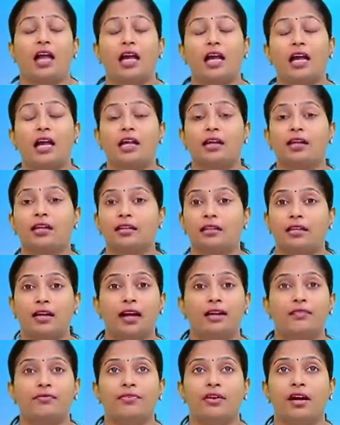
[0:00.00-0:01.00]
And
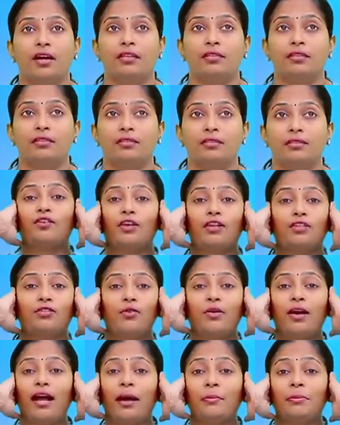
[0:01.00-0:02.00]
grandfather was not
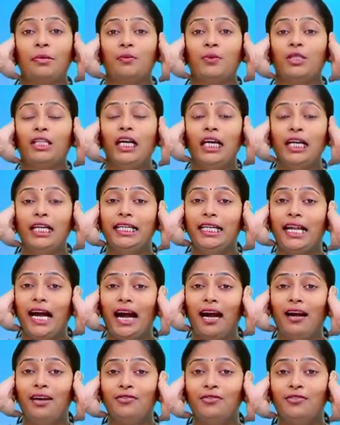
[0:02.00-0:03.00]
so happy with the
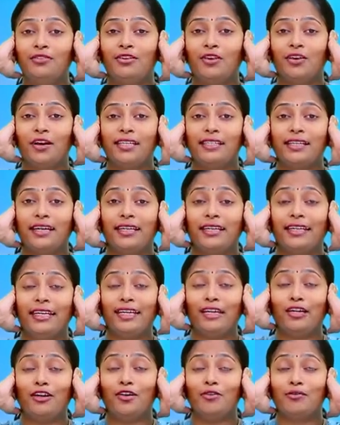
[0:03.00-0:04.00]
loud noise and
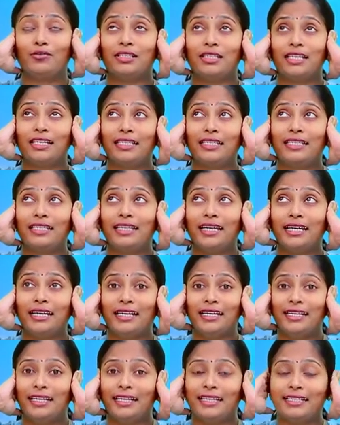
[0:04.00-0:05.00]
he closed his
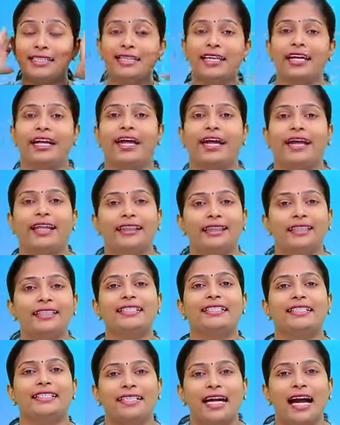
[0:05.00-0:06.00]
ears. And
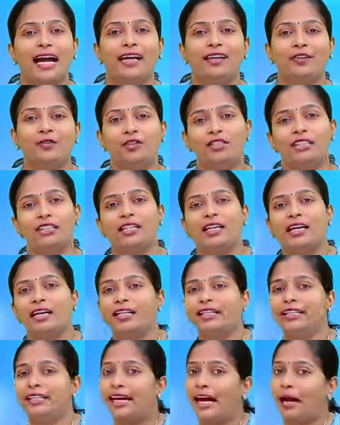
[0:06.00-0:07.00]
this child was
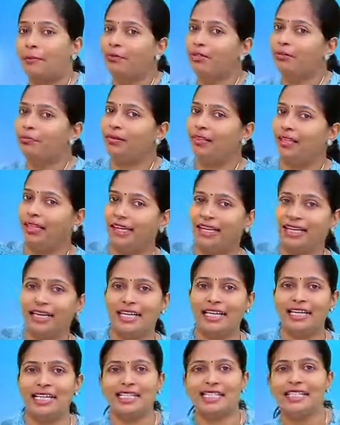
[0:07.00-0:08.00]
really happy playing
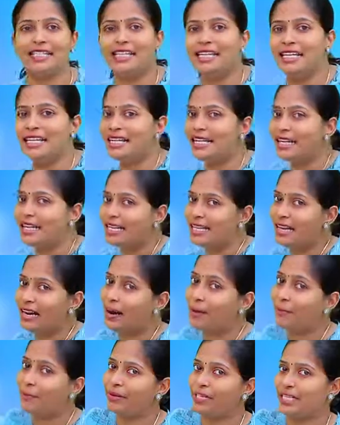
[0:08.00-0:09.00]

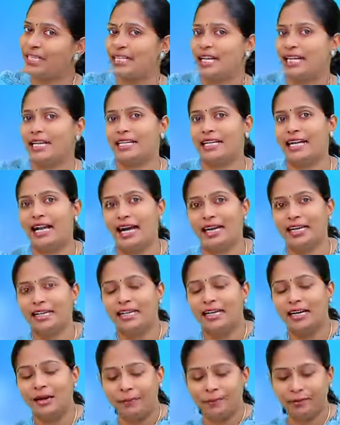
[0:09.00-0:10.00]
pretend
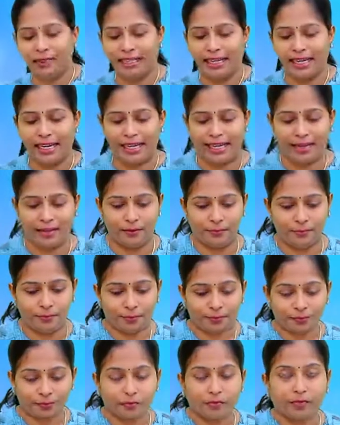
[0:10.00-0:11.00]
like a plane.
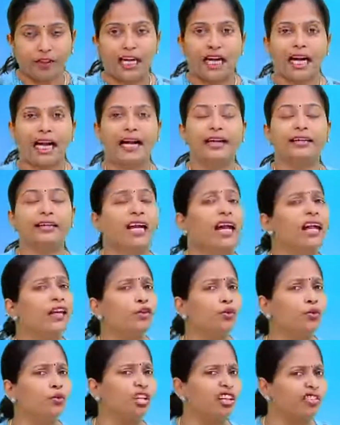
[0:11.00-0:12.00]
And can
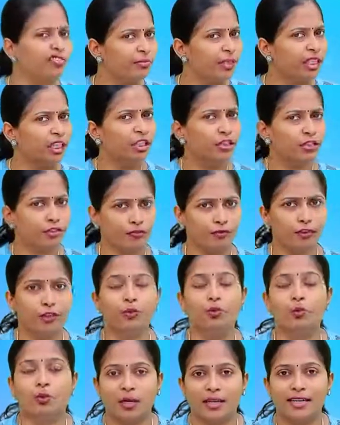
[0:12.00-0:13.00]
you give me a
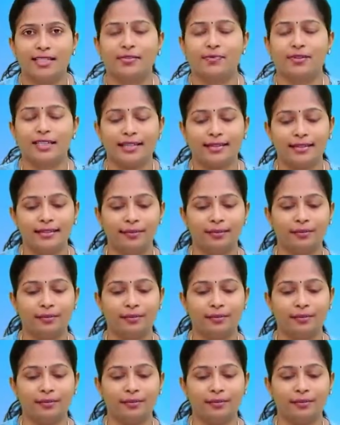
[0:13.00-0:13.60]
few words with